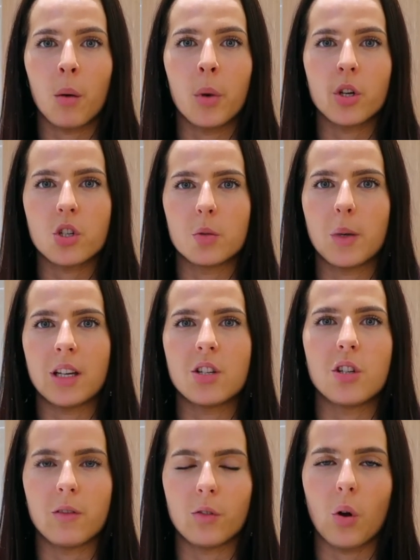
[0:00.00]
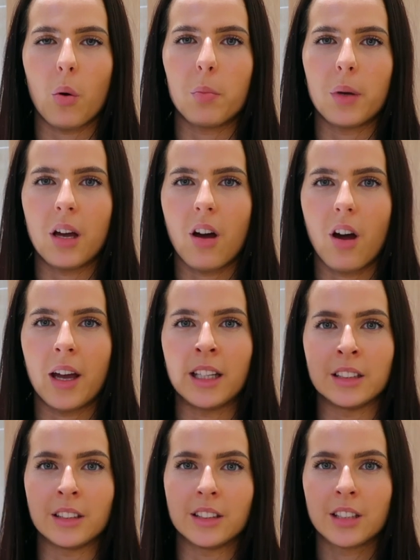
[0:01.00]
much space you've got
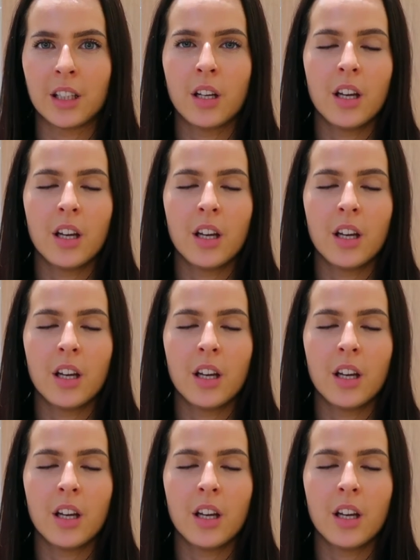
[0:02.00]
behind